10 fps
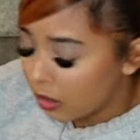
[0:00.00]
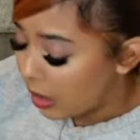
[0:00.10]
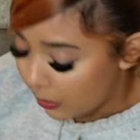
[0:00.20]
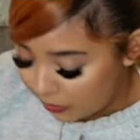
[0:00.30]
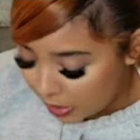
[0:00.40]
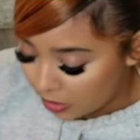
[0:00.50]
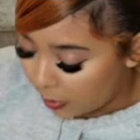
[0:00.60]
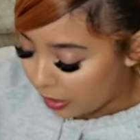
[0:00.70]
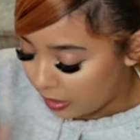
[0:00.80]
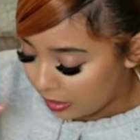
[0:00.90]
team fence
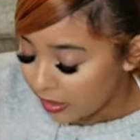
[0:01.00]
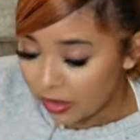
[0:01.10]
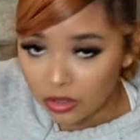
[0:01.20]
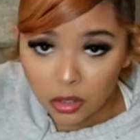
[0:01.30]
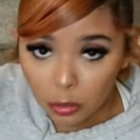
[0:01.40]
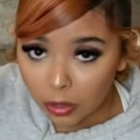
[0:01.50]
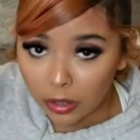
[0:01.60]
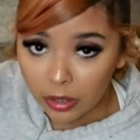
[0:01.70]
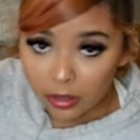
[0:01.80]
because this is too good.